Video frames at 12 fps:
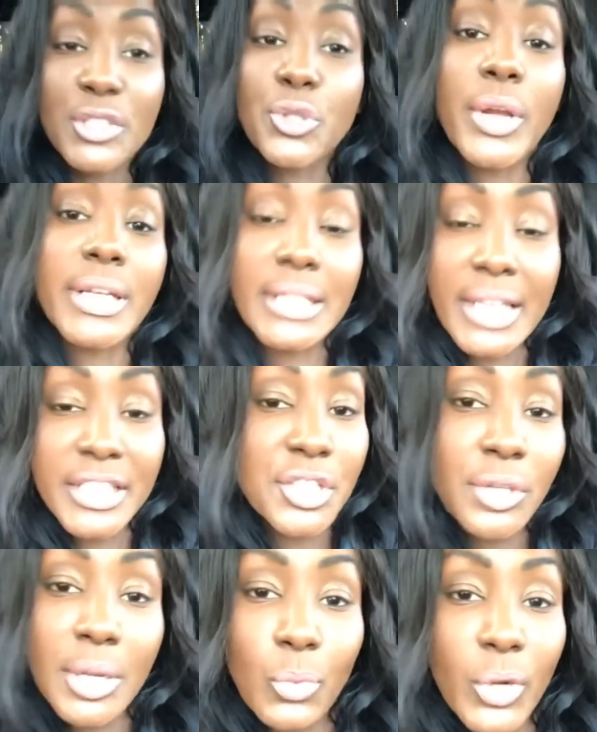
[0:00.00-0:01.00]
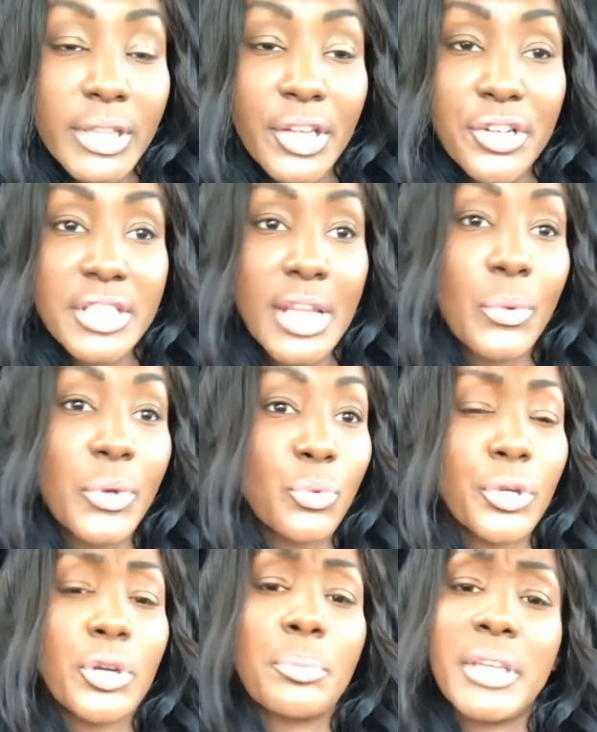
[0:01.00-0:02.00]
Troy in LA showed up one Thursday with
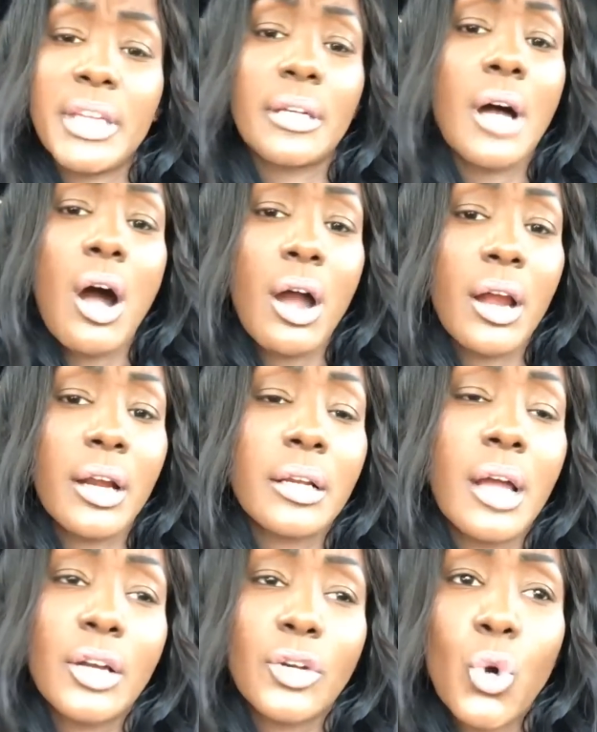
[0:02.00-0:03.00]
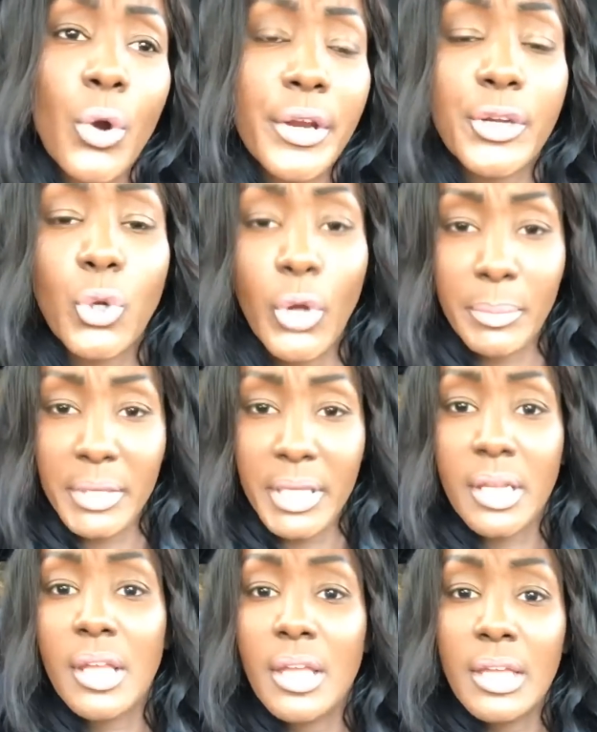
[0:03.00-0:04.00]
real big hardcore equipment,
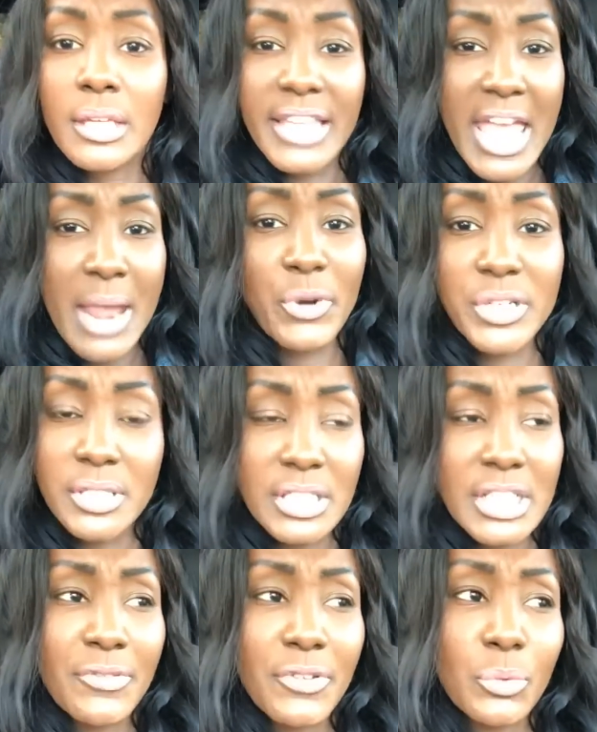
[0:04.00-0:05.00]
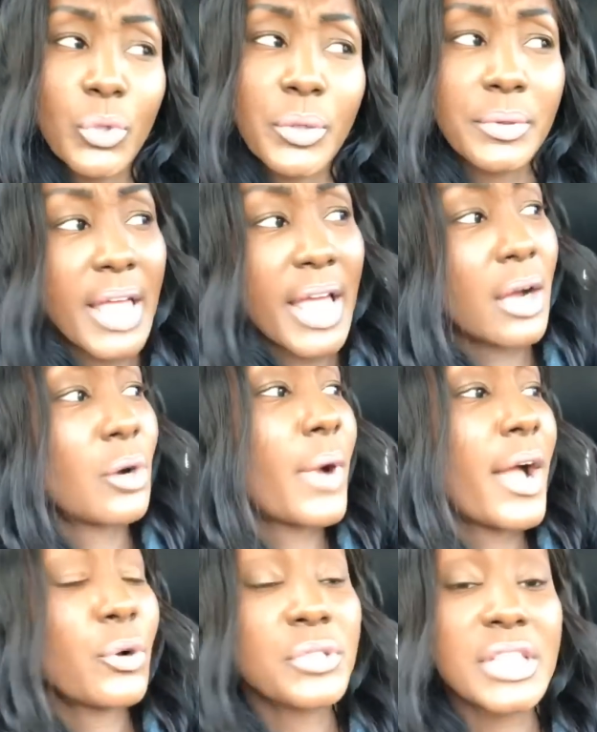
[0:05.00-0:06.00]
cameras and stuff, and we were like, oh
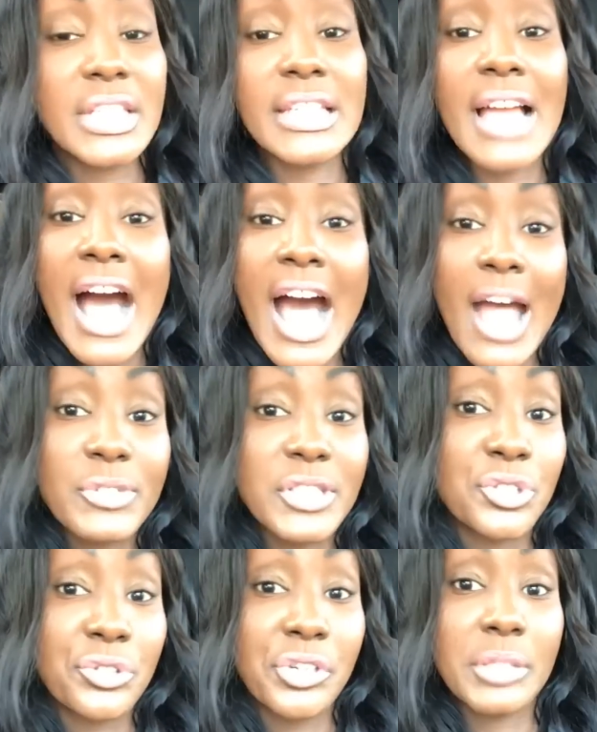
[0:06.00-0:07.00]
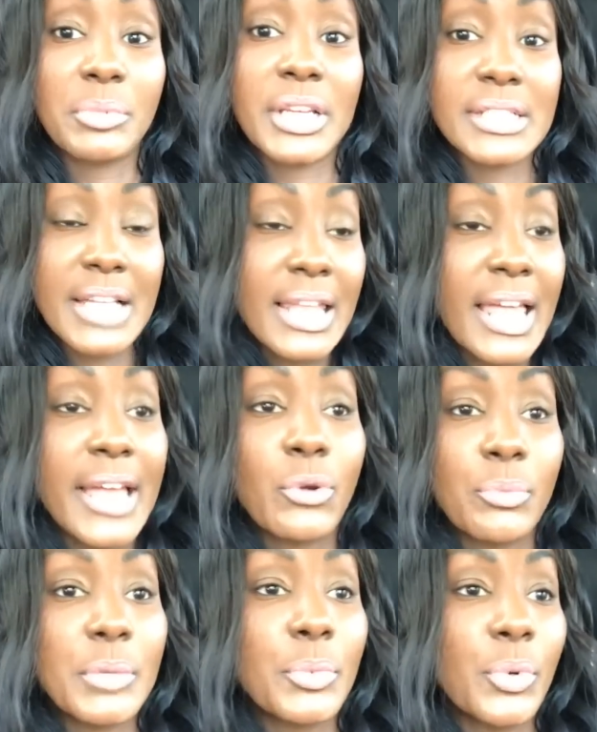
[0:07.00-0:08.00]
wow, who's he? I was intrigued, because I like
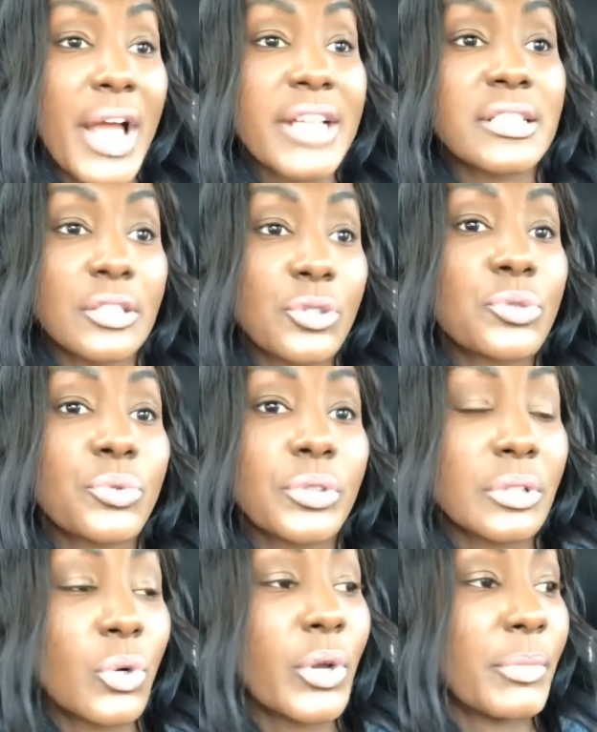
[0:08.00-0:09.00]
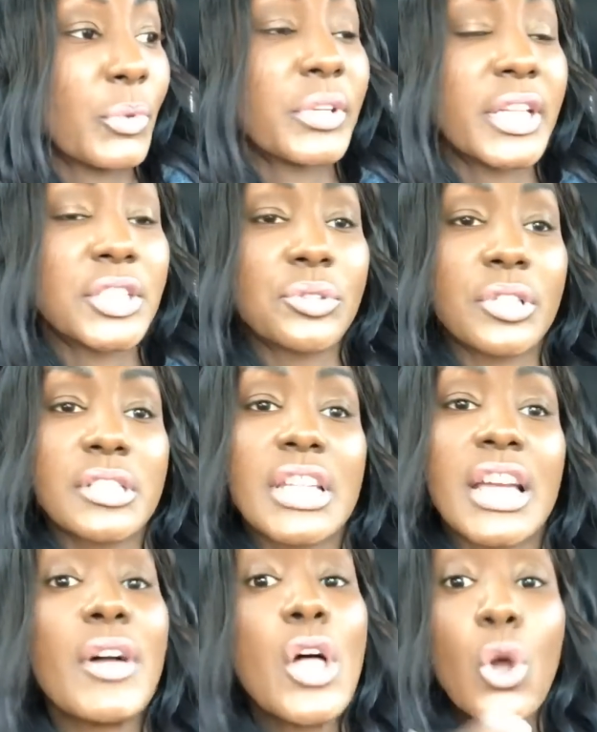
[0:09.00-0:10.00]
when people actually use real equipment when they shoot their
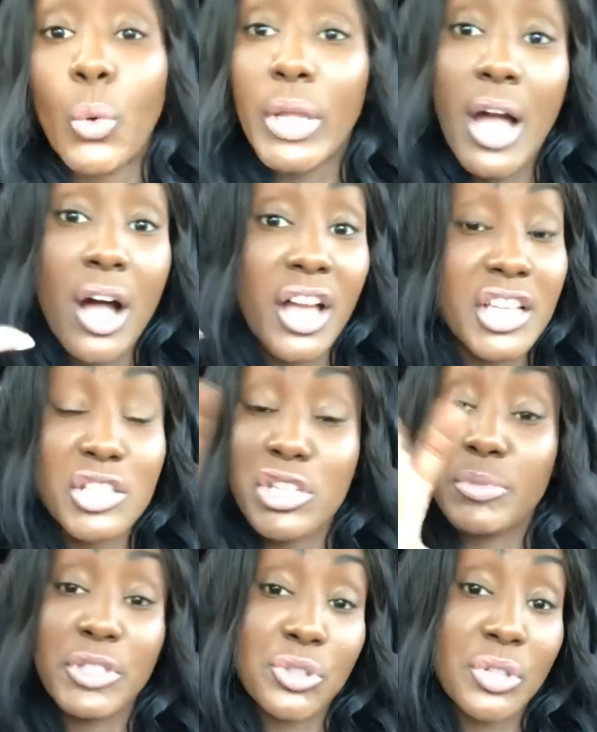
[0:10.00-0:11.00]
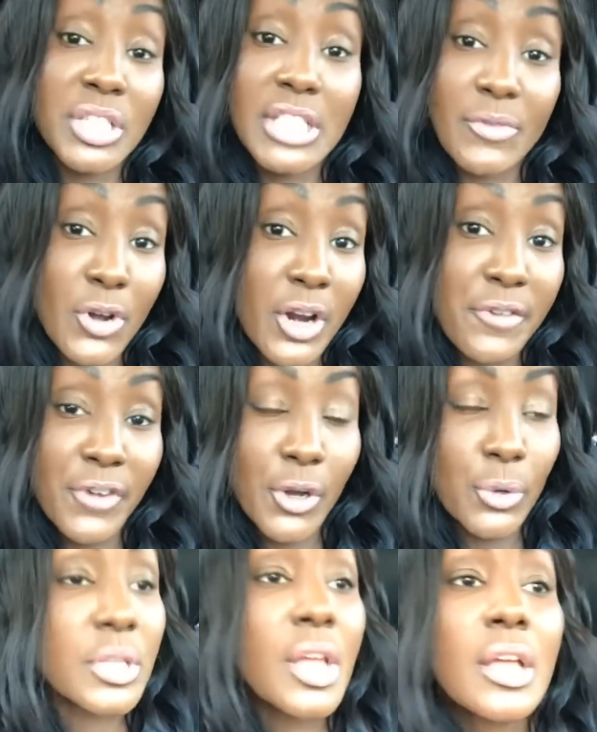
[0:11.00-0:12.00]
stuff. We all had just been shooting stuff on our
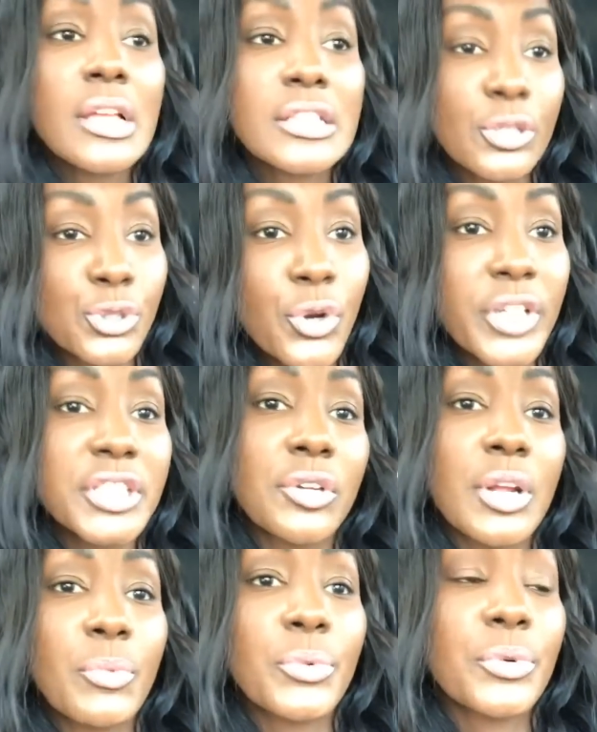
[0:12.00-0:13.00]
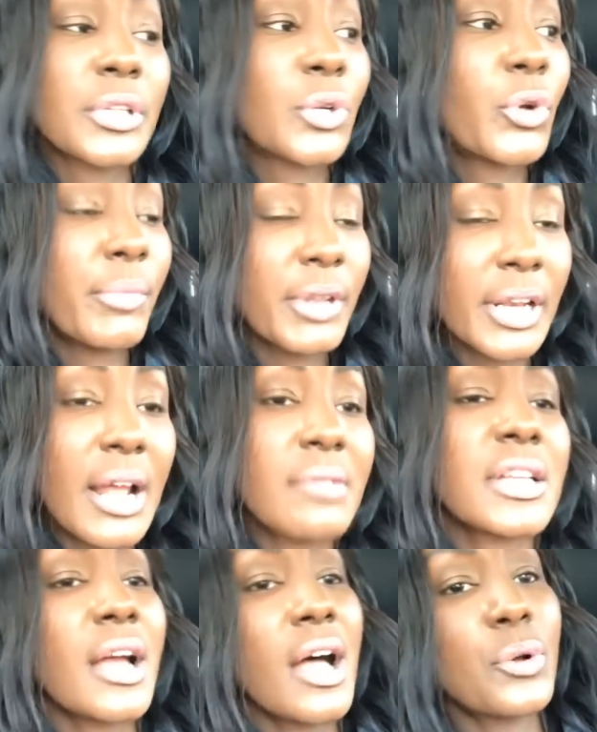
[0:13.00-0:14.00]
phones, so Troy showed up with real equipment and I was
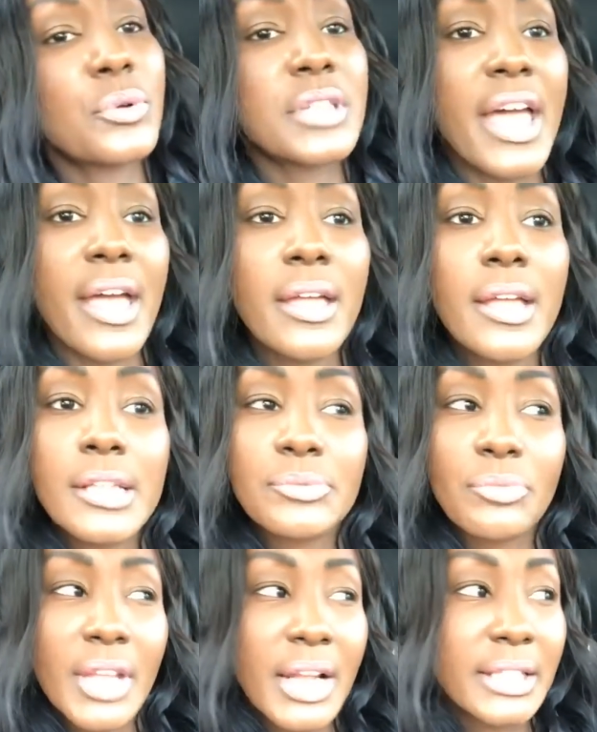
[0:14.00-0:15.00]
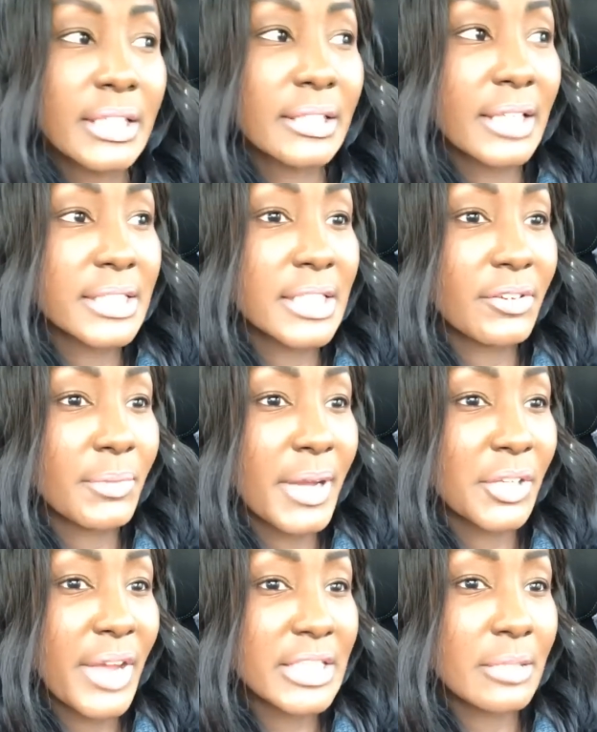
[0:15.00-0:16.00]
like, oh, who's that? And I think that's
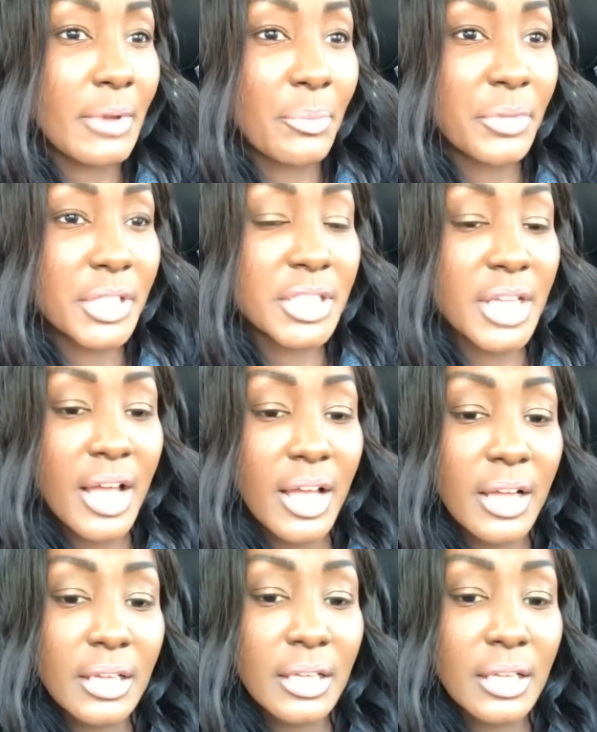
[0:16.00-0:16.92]
everybody you asked about. Big Ja,